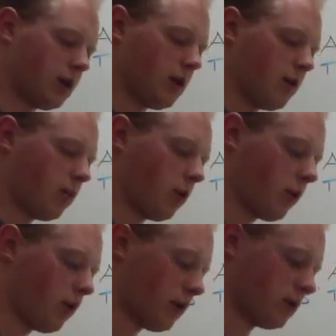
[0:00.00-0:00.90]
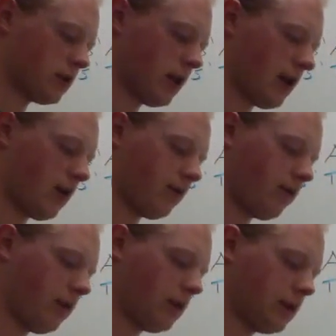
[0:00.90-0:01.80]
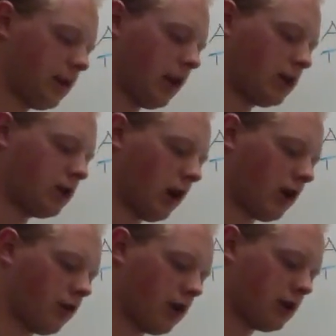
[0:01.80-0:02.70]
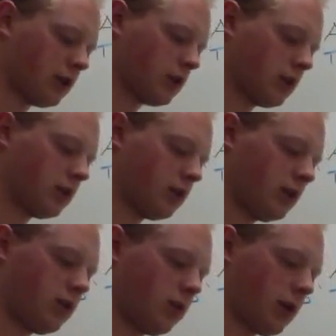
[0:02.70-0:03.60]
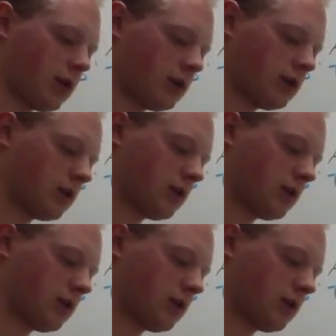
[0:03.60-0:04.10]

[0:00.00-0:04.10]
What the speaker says: Prokaryotes have DNA gyrase, TUS,